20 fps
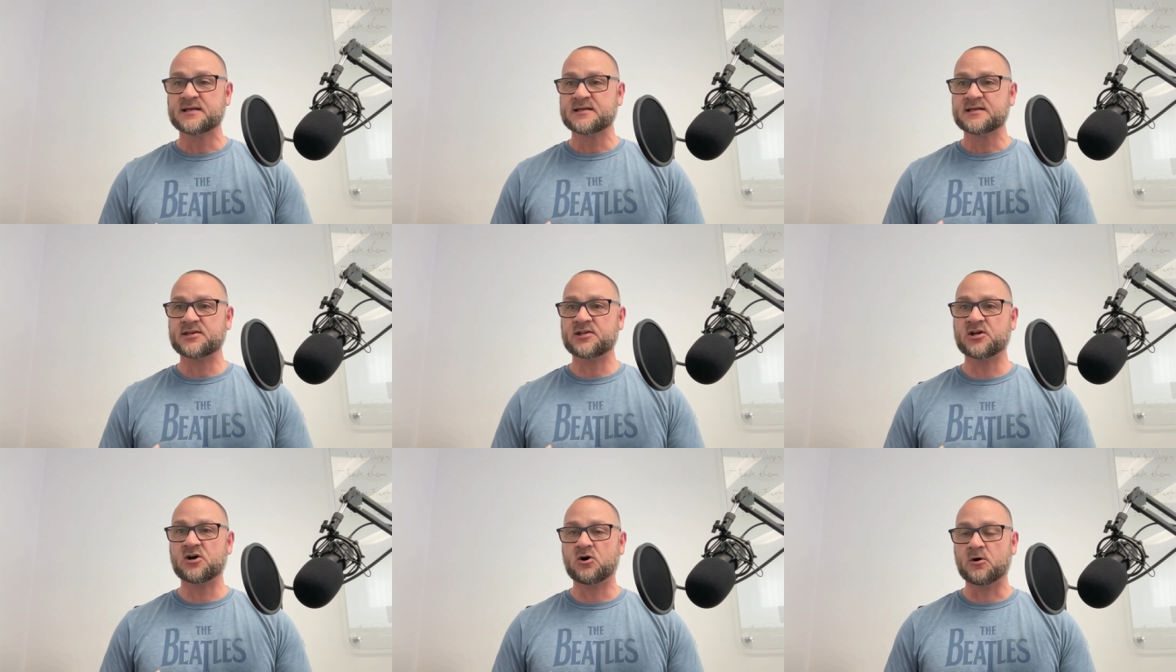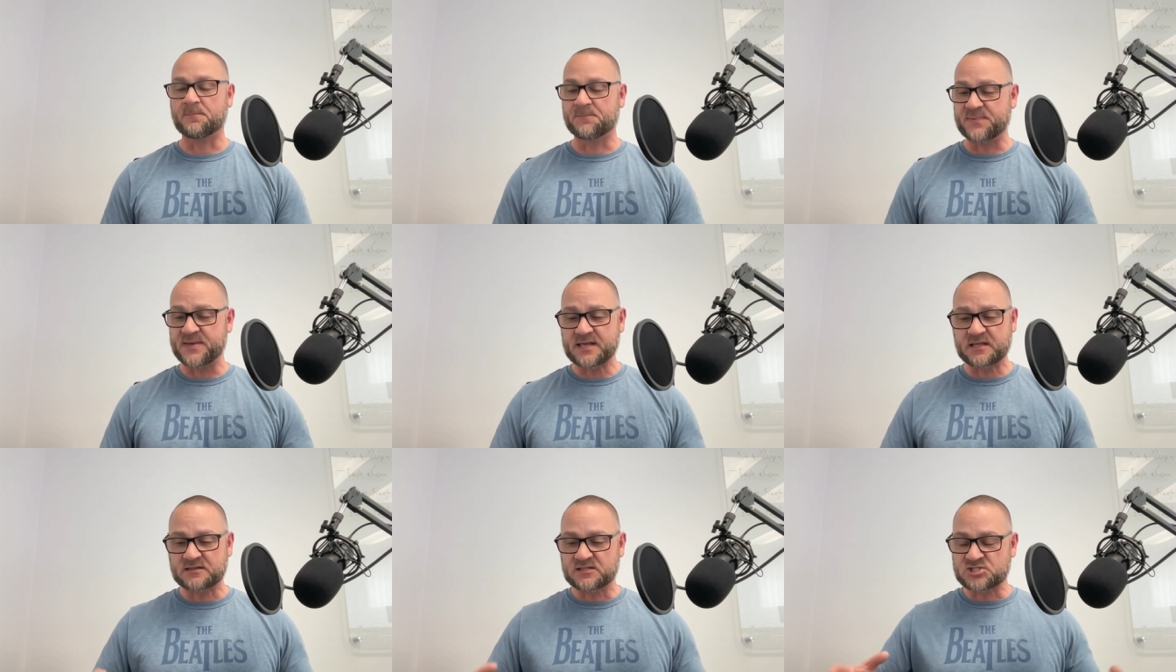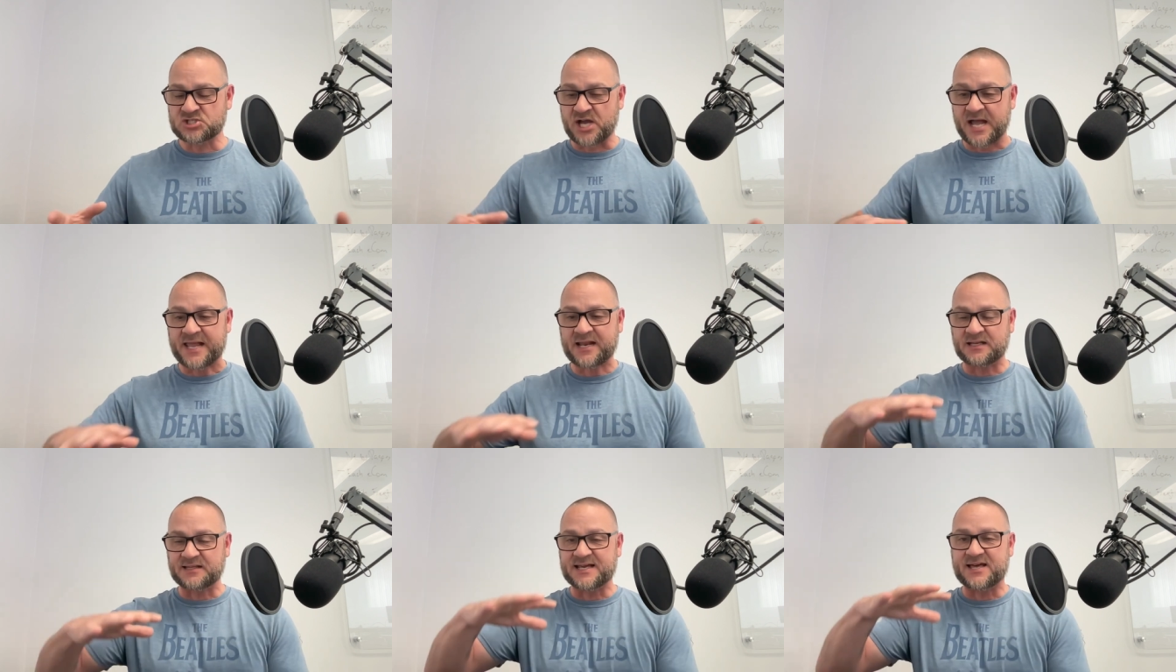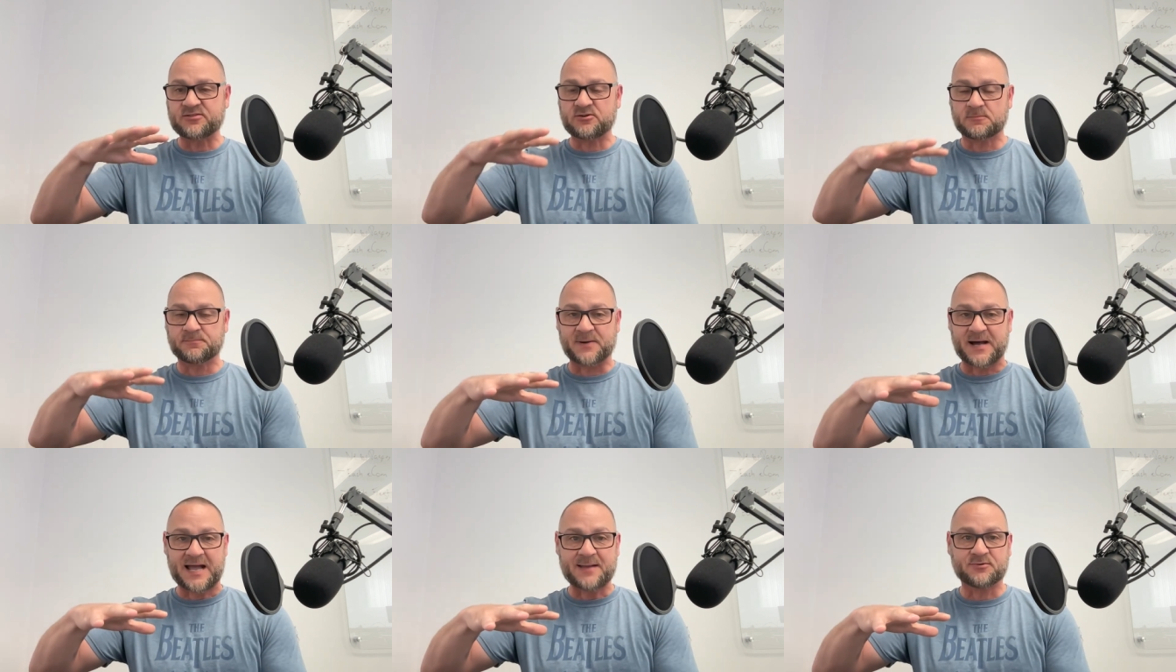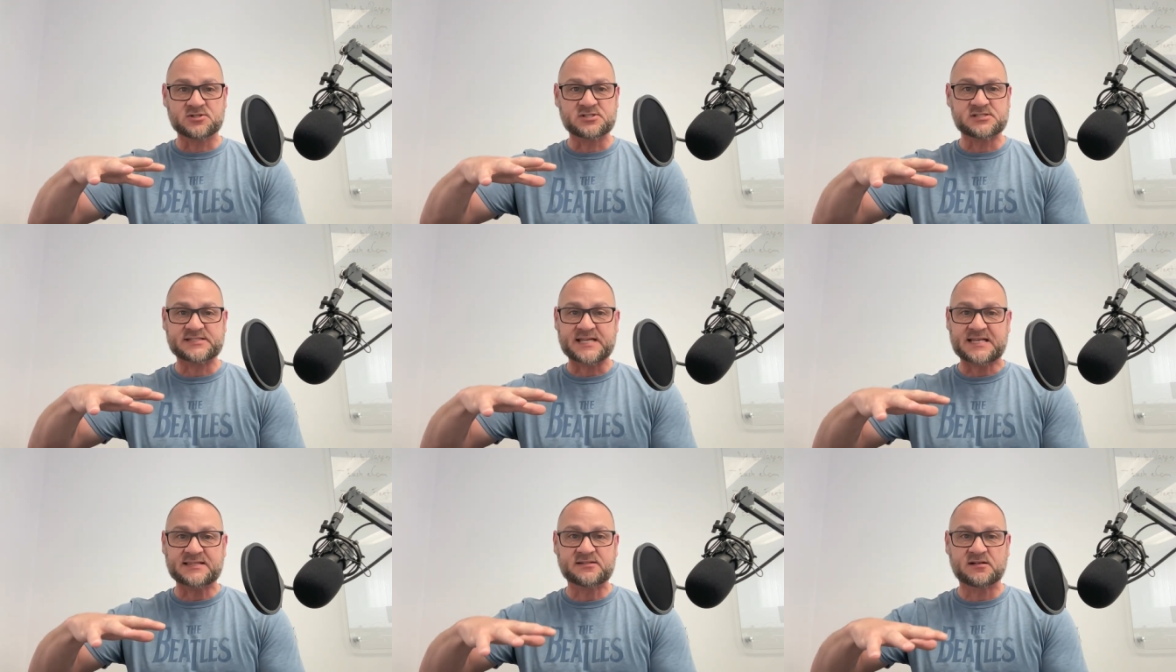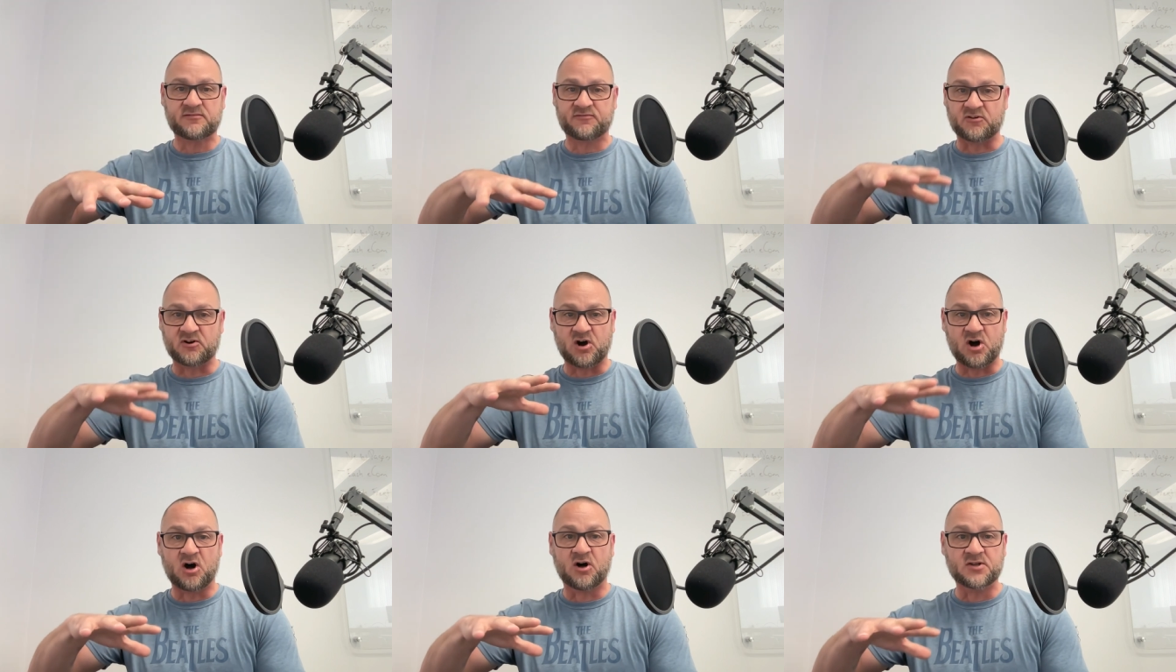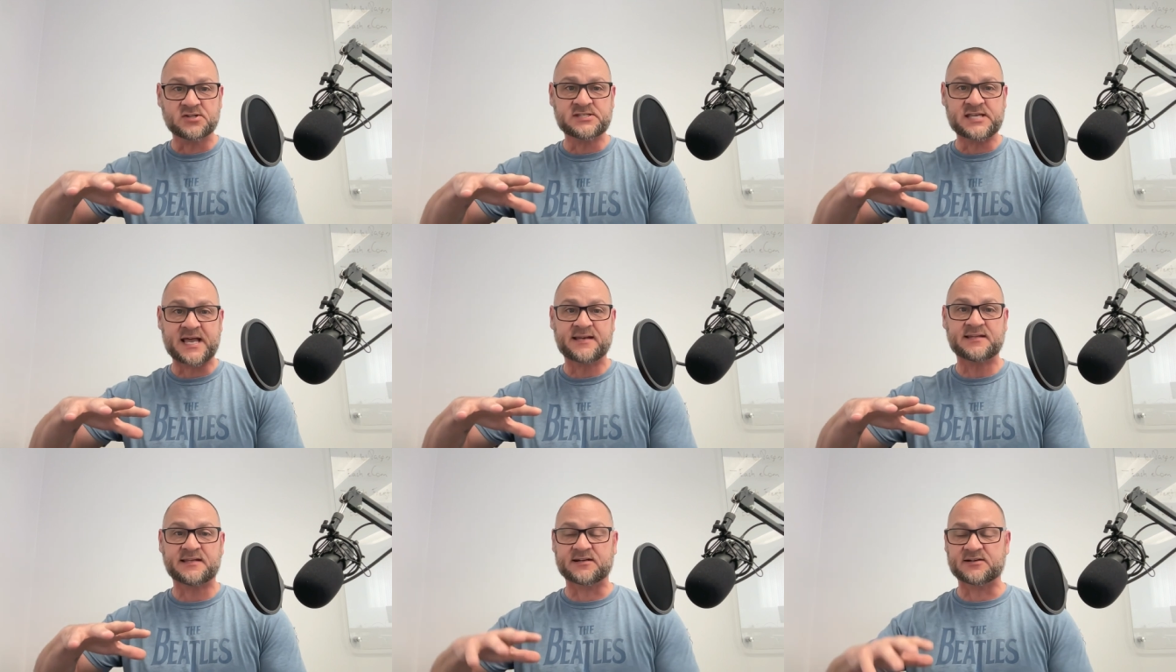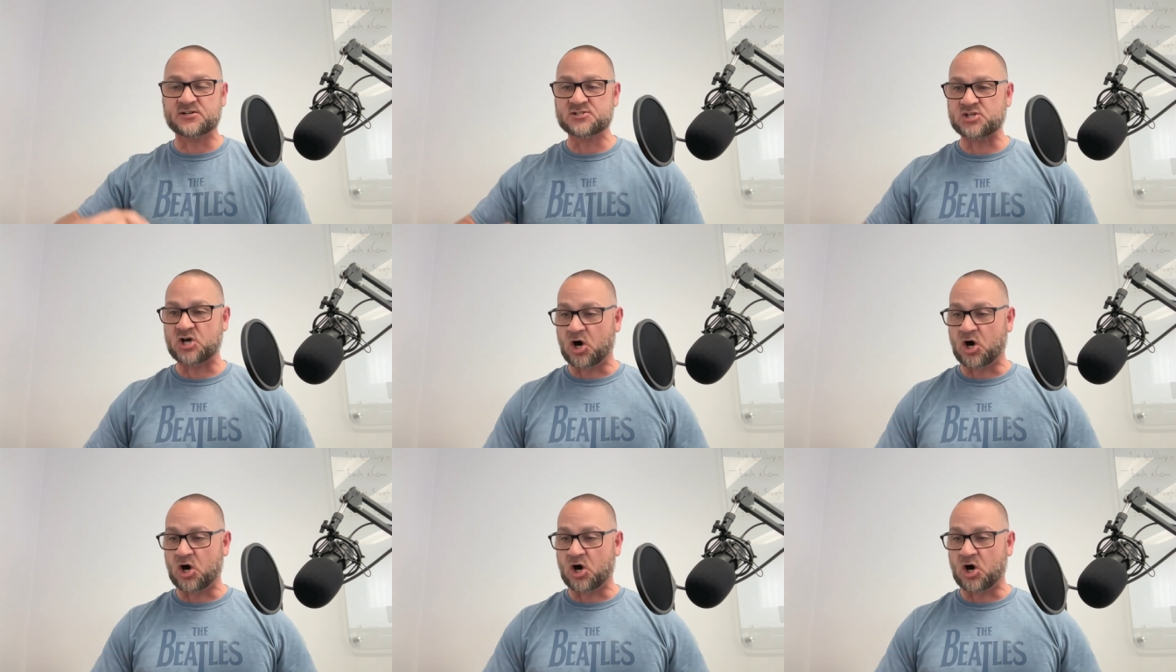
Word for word: You know, big giant leather Bible stayed there for all ten years.